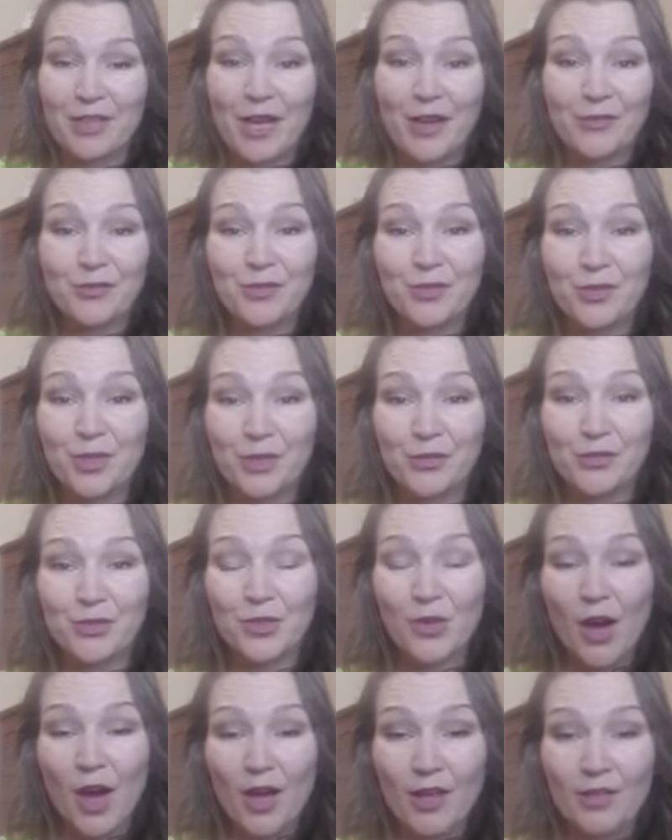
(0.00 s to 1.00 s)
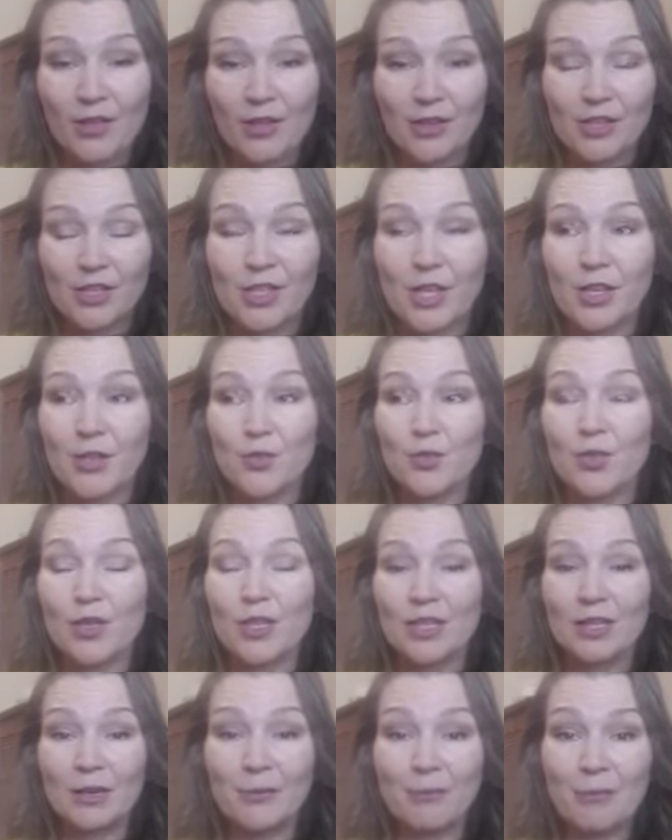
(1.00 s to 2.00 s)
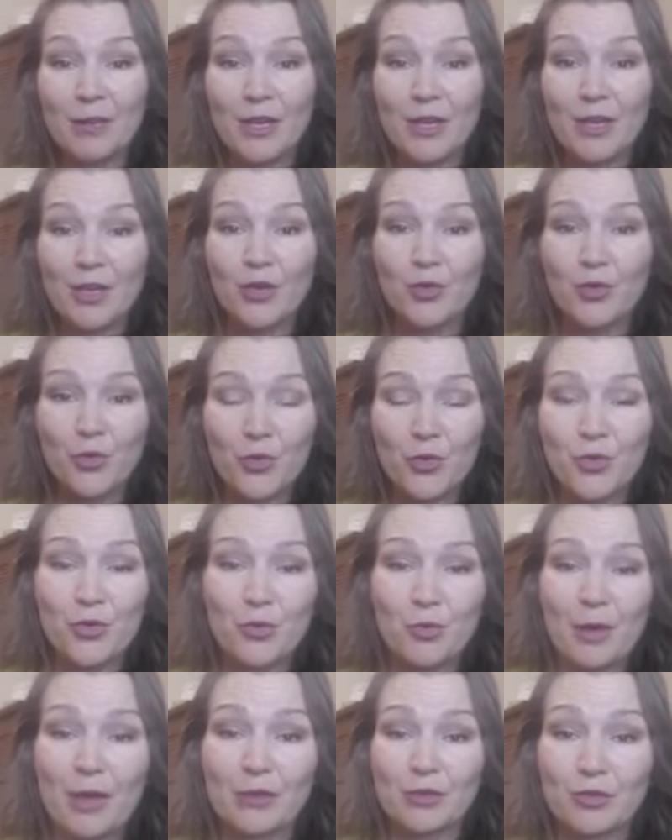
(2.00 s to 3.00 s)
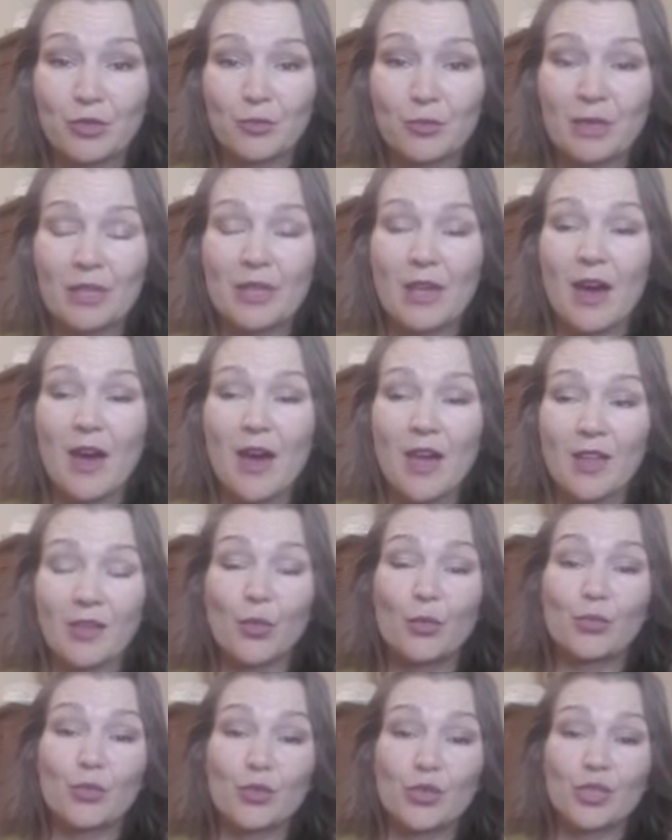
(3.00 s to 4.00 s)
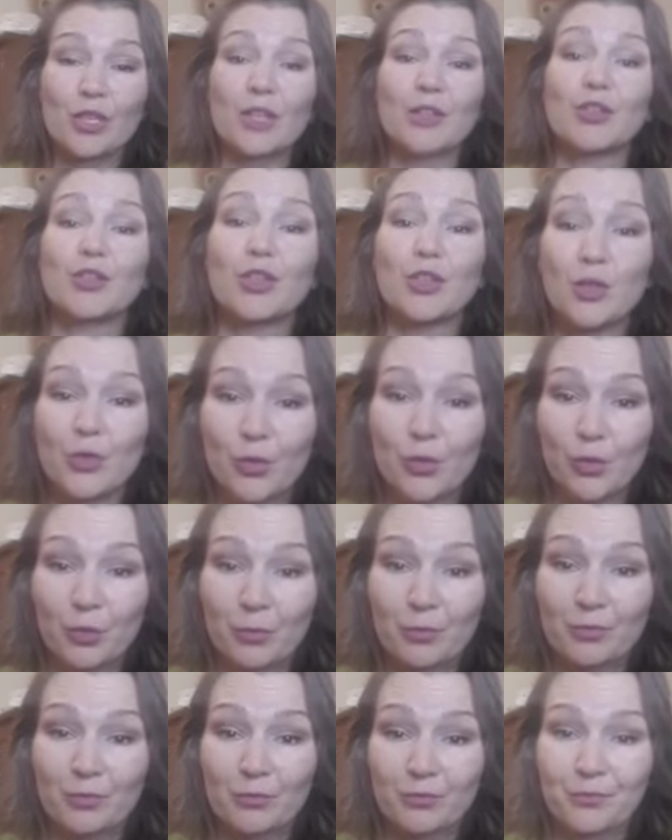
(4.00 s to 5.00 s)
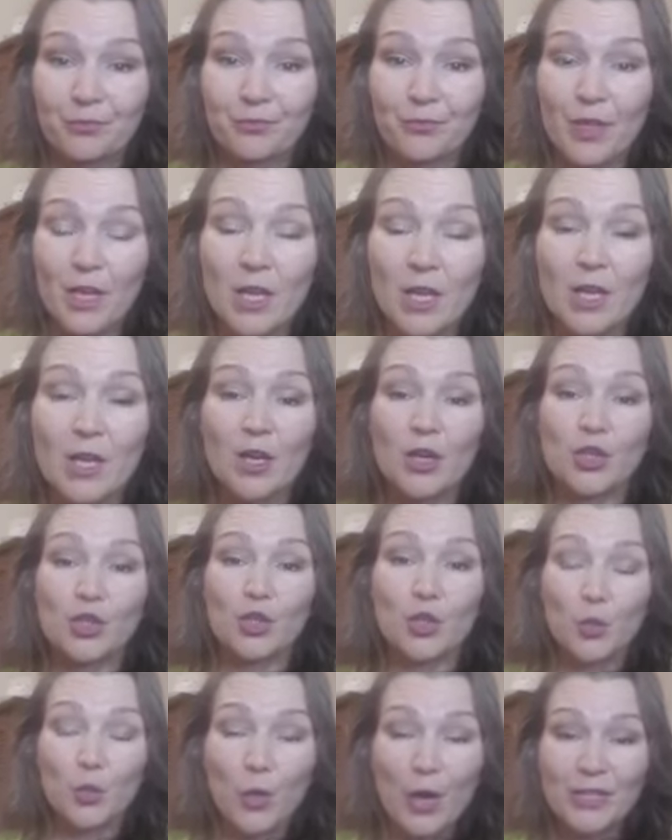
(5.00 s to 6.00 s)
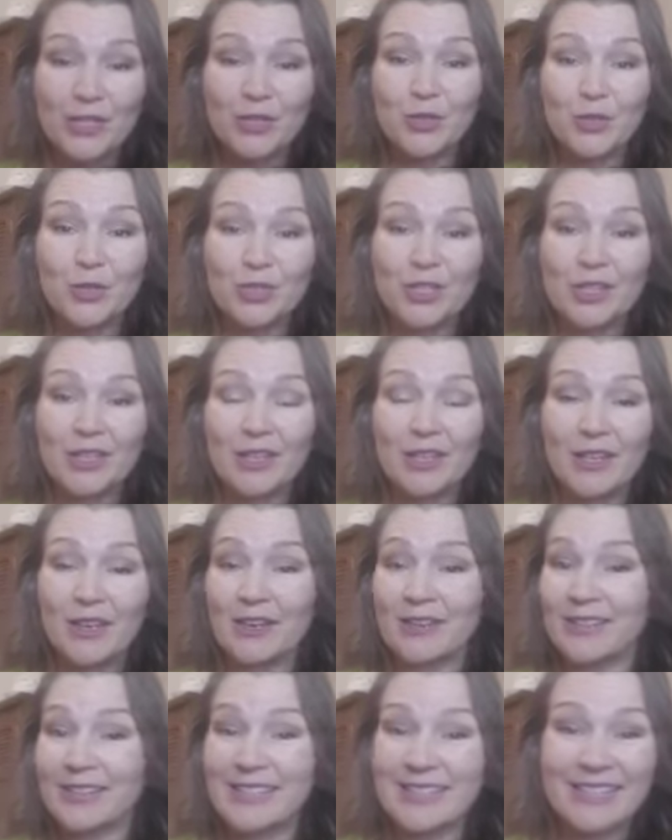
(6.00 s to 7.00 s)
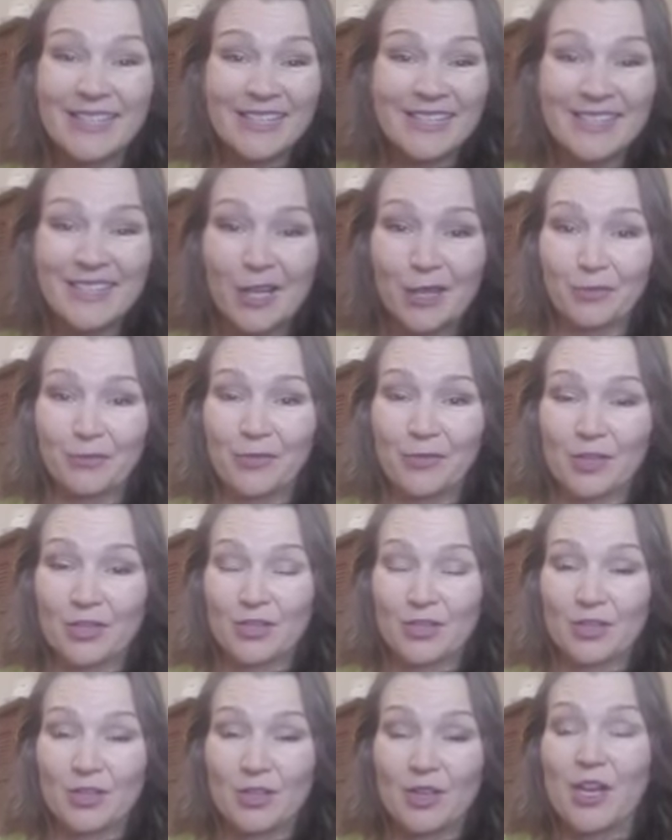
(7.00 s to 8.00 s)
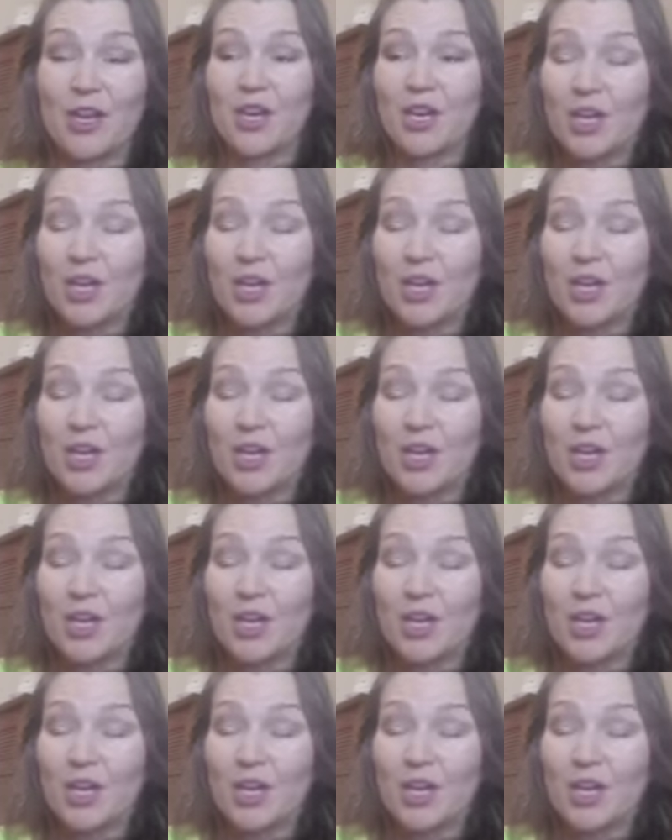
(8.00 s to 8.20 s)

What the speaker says: enough to give to others and really be who you're meant to be, the 100% you. So once you take care, and it's not selfish,